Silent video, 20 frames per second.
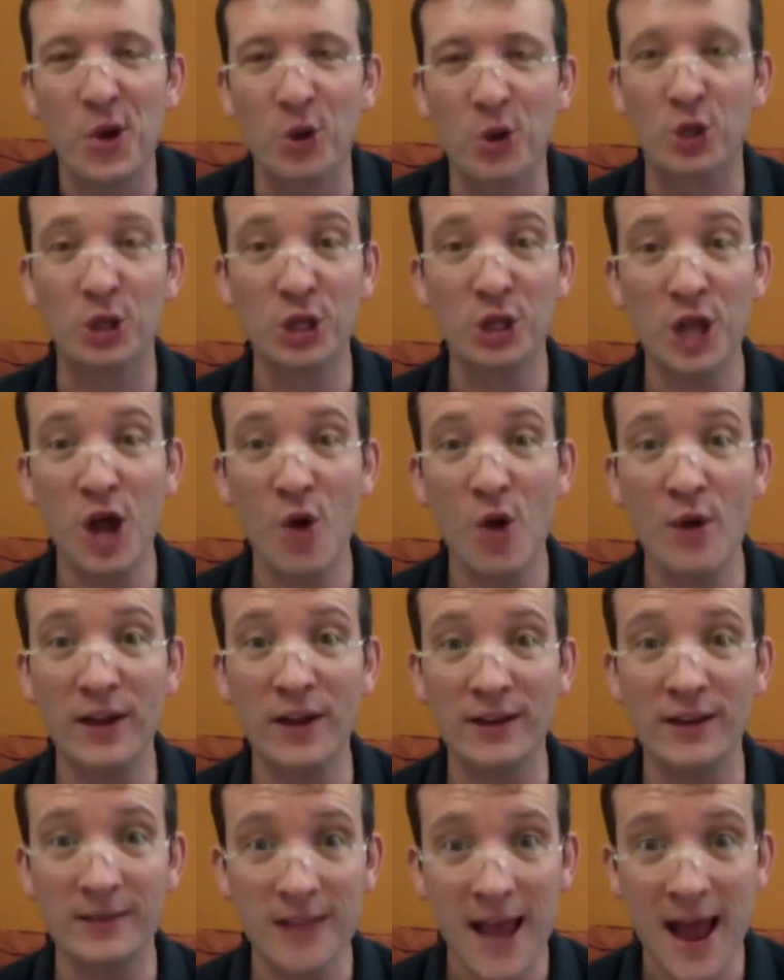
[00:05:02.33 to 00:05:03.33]

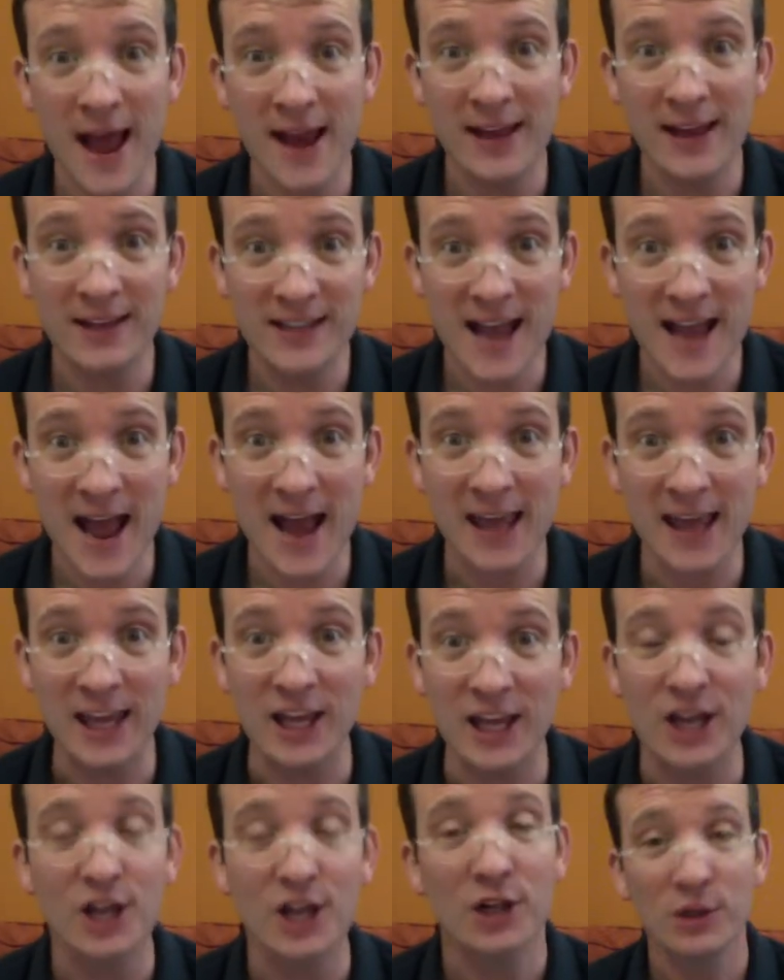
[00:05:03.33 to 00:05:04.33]
glowing, "Daddy,
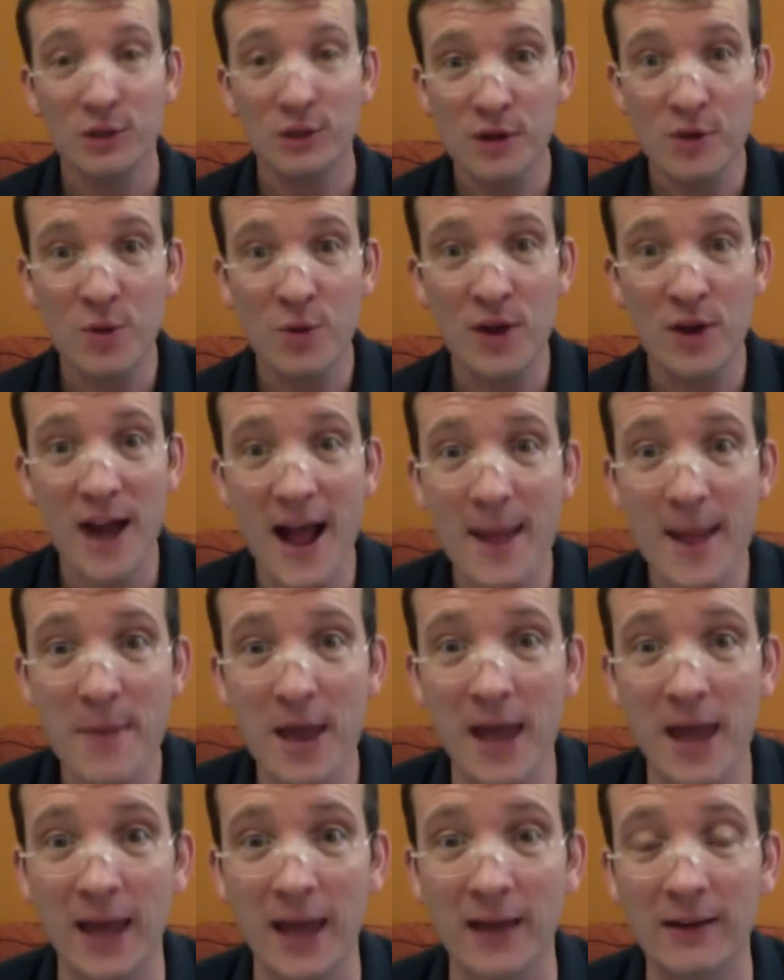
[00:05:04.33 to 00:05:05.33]
Daddy, look what I
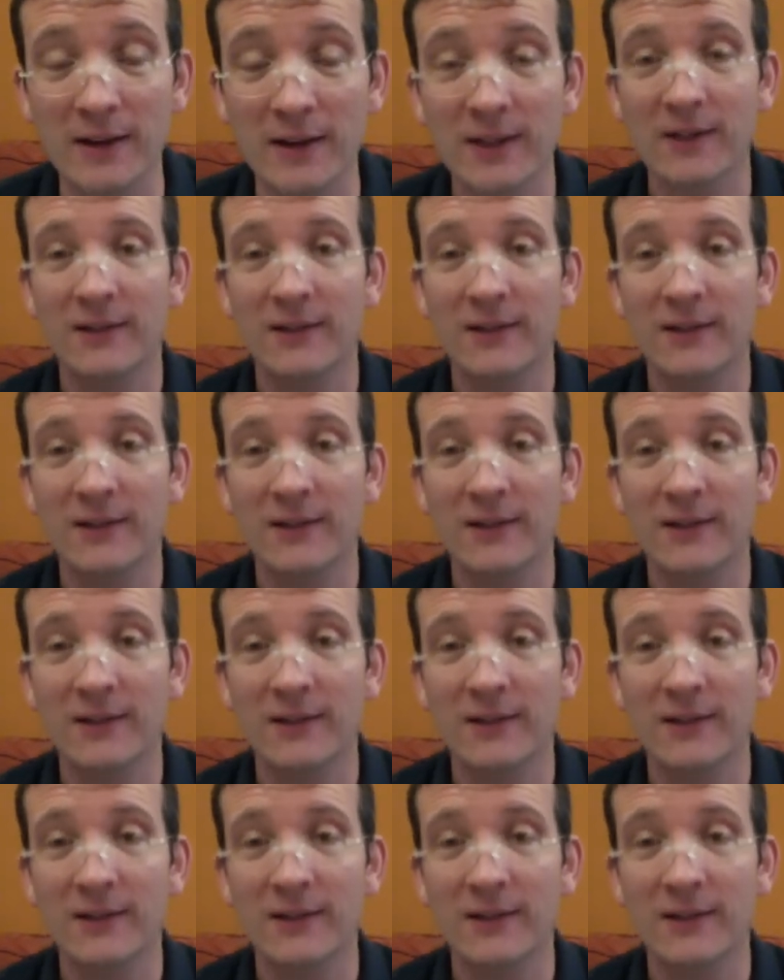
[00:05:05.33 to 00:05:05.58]
made."